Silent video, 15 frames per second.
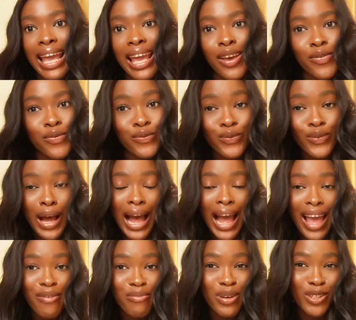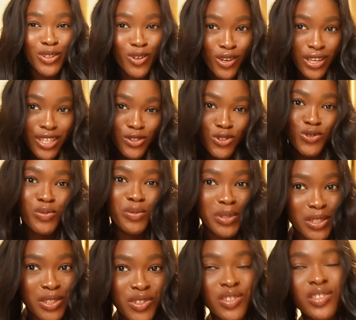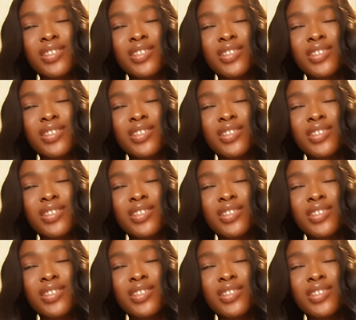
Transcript: if I've been talking too much,